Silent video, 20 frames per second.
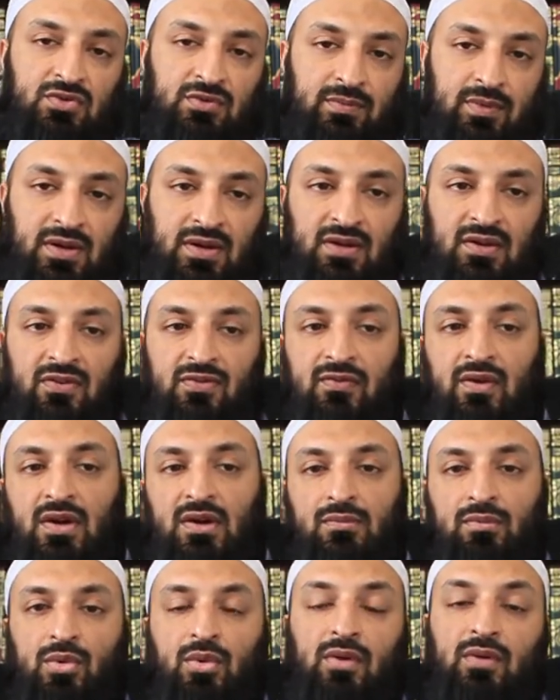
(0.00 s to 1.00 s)
but it is very
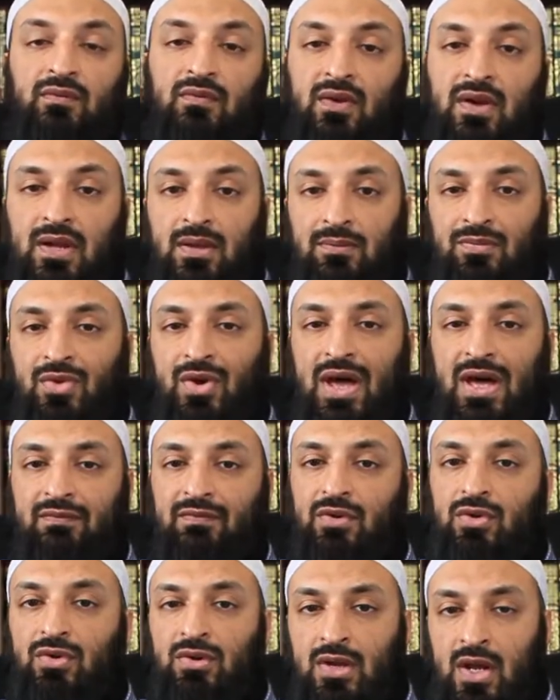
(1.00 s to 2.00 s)
important for him to have a
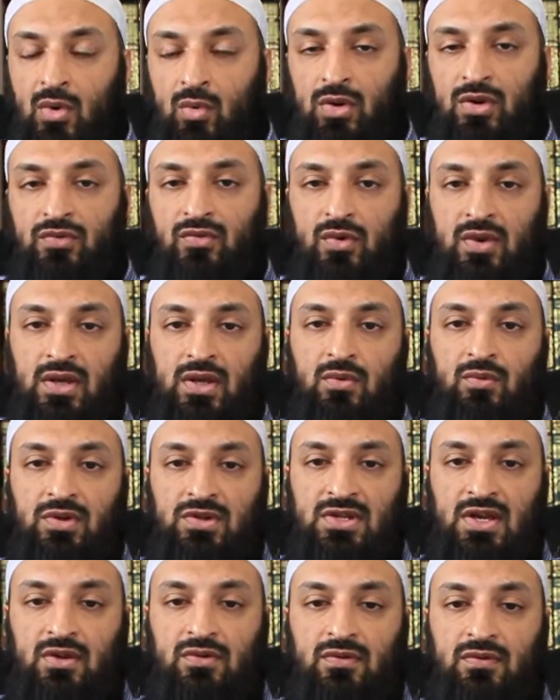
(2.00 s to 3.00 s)
good network so he can
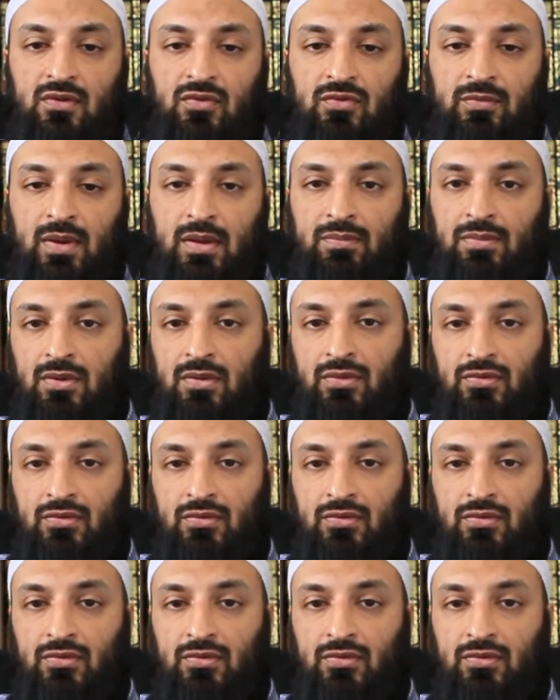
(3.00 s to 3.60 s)
reach out to those people.